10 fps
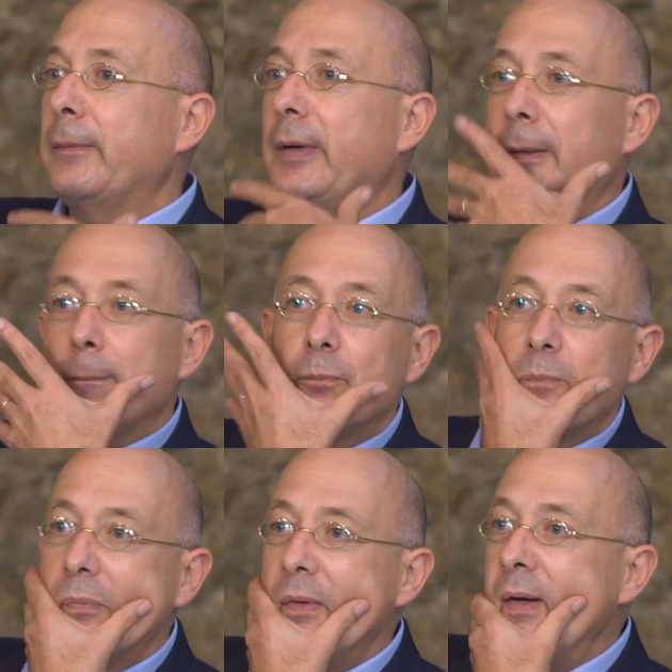Well,
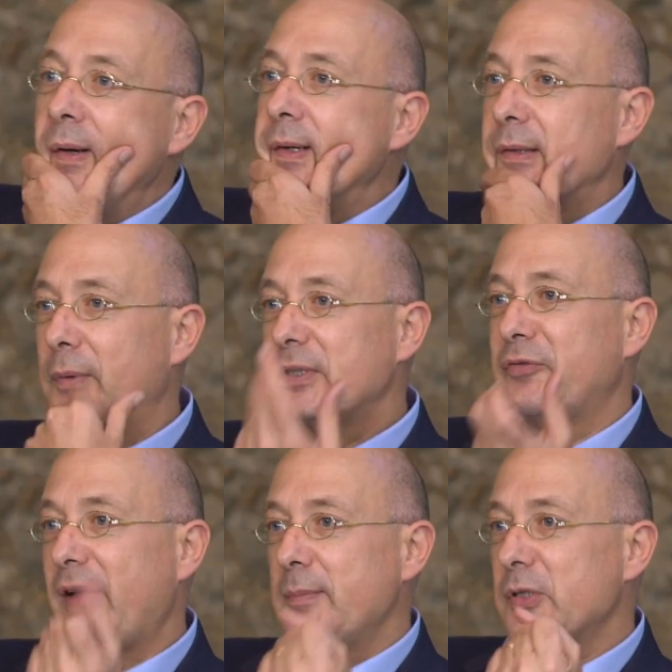there was a
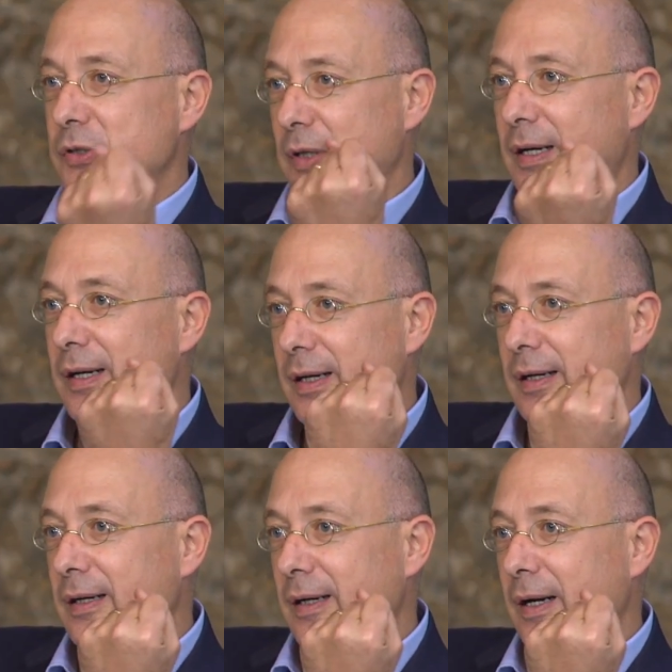famous
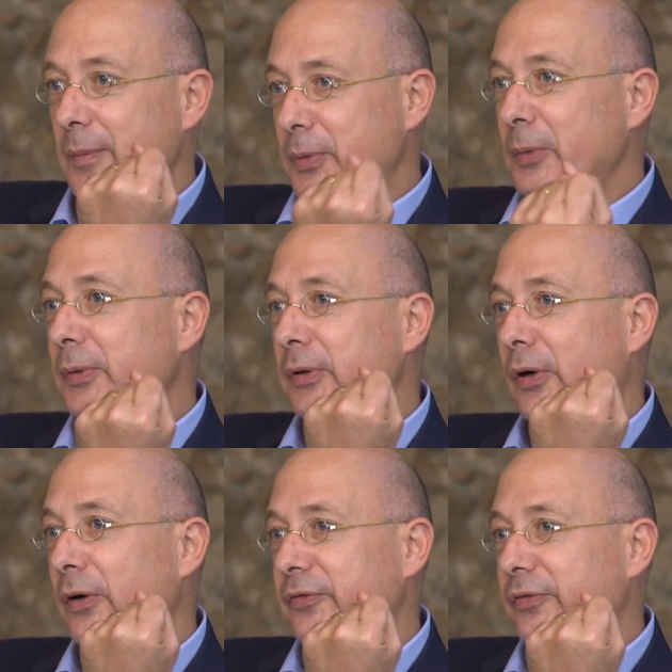pupil